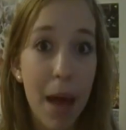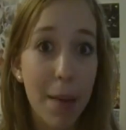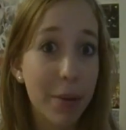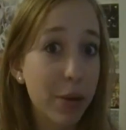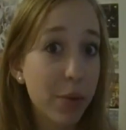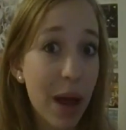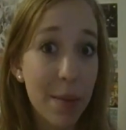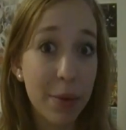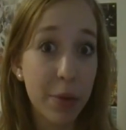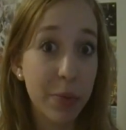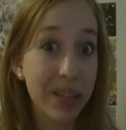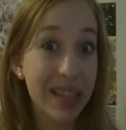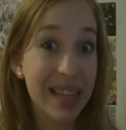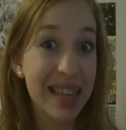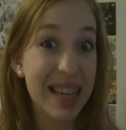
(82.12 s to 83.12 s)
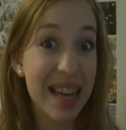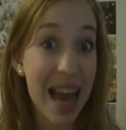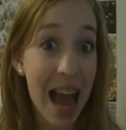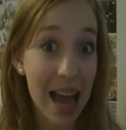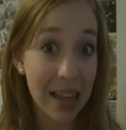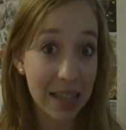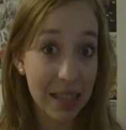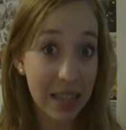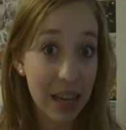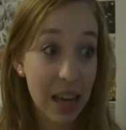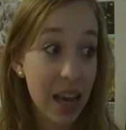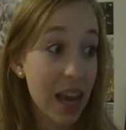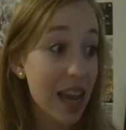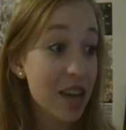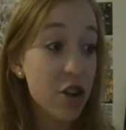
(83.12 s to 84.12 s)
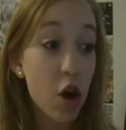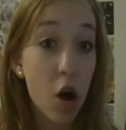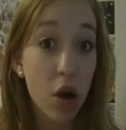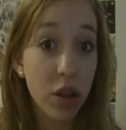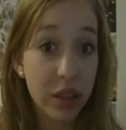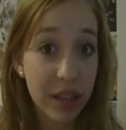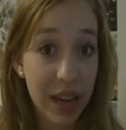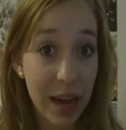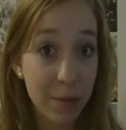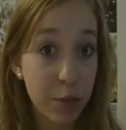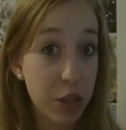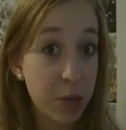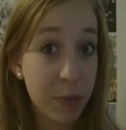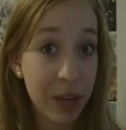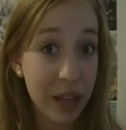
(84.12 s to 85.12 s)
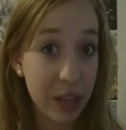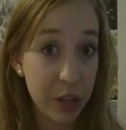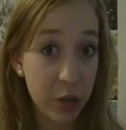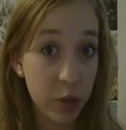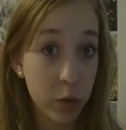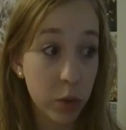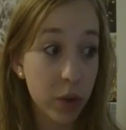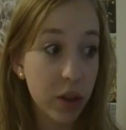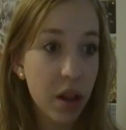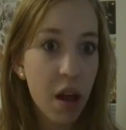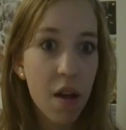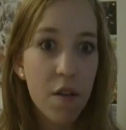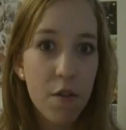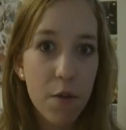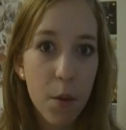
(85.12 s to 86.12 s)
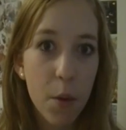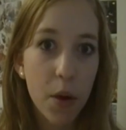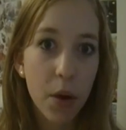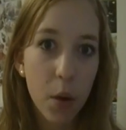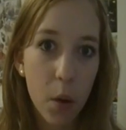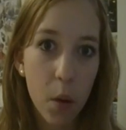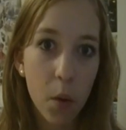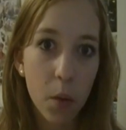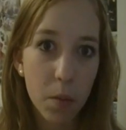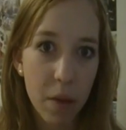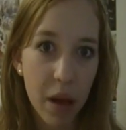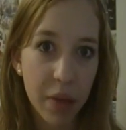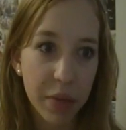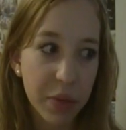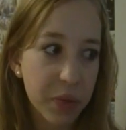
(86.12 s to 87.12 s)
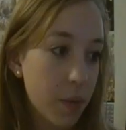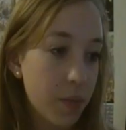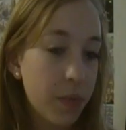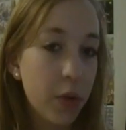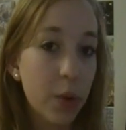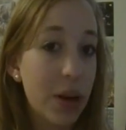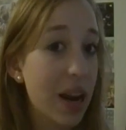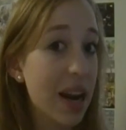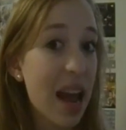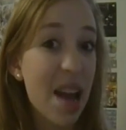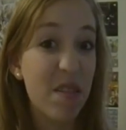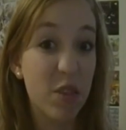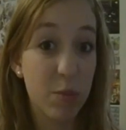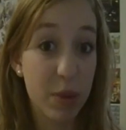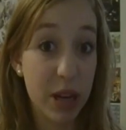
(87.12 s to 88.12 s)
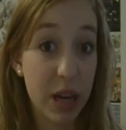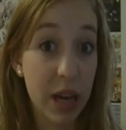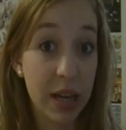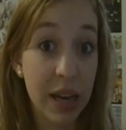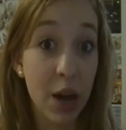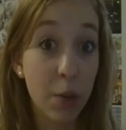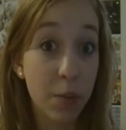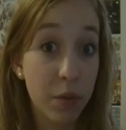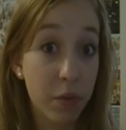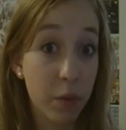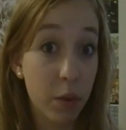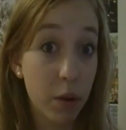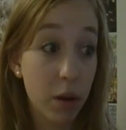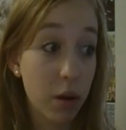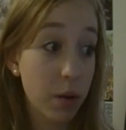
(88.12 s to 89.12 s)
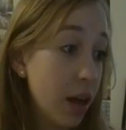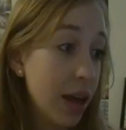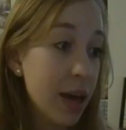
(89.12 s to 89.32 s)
Babbity Rabbity was aghast. In all the time she'd been at the school, 4 whole months, no one had ever been kicked out before.